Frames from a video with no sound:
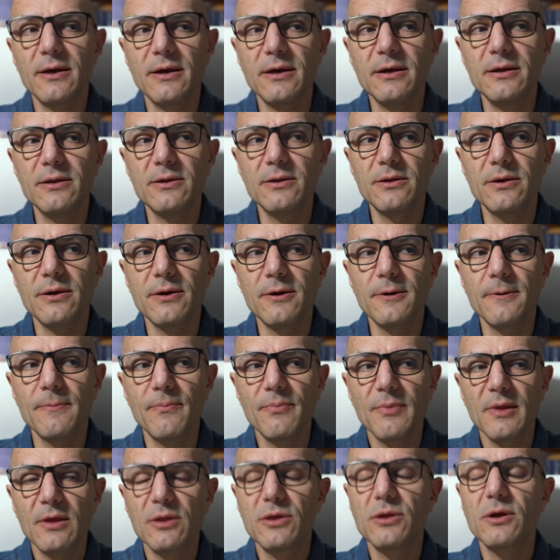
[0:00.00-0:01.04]
in the
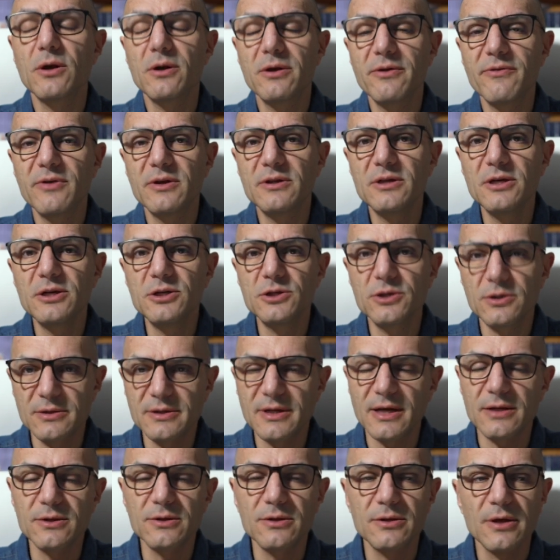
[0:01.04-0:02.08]
theory of adhesion,
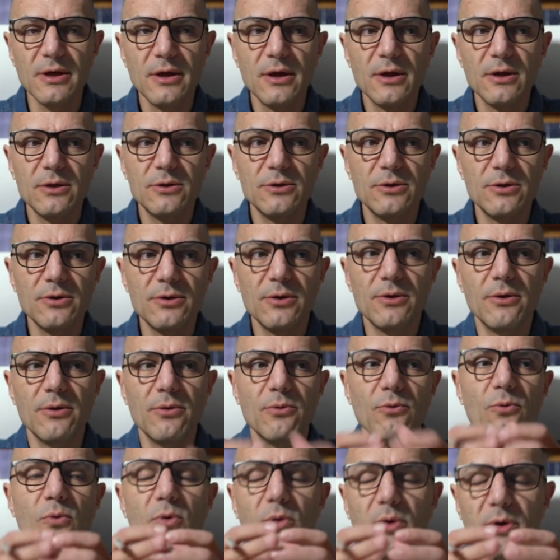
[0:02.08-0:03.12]
that the
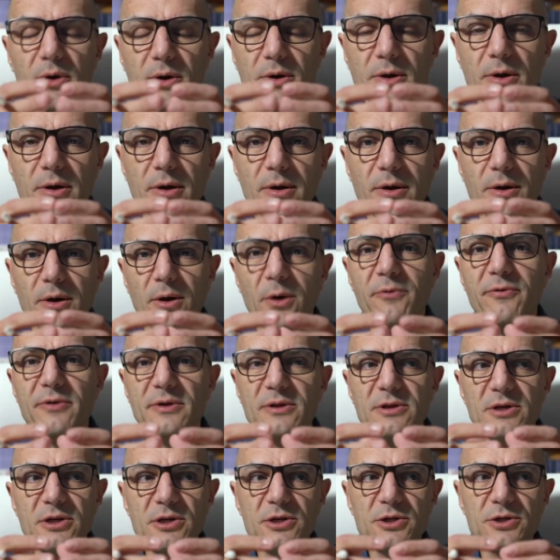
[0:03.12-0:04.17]
work of
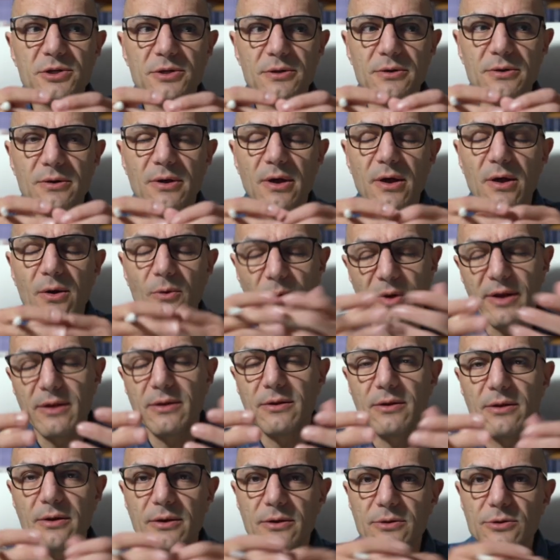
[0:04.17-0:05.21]
adhesion,
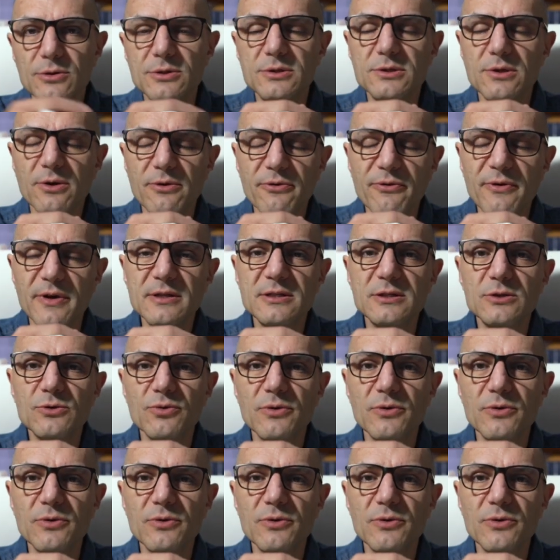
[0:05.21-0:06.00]
when the surface